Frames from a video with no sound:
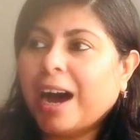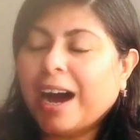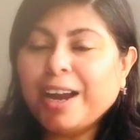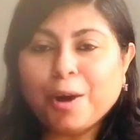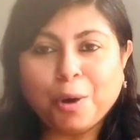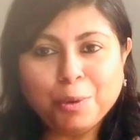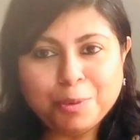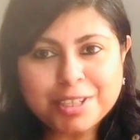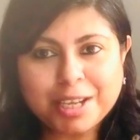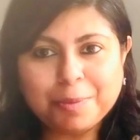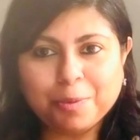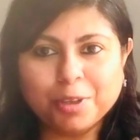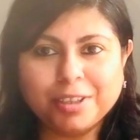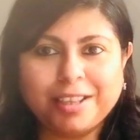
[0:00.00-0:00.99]
I always
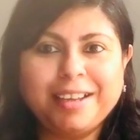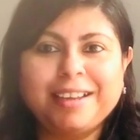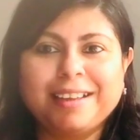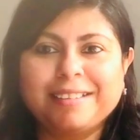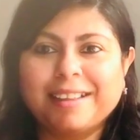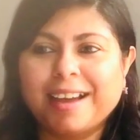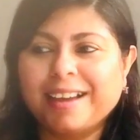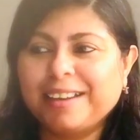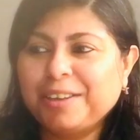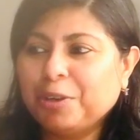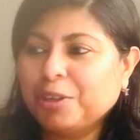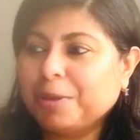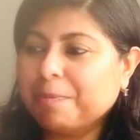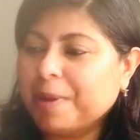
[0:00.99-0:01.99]
keep on thinking that, you
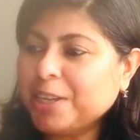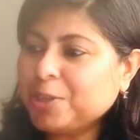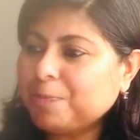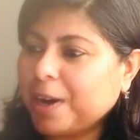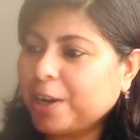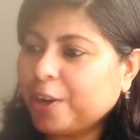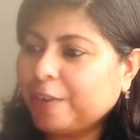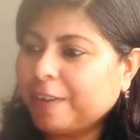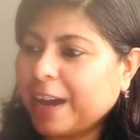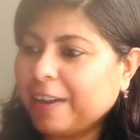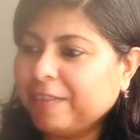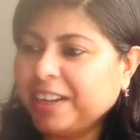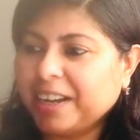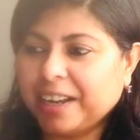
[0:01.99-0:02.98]
know, the best part of
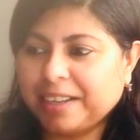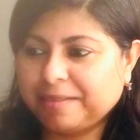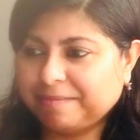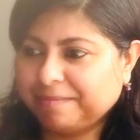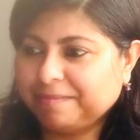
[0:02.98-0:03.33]
having like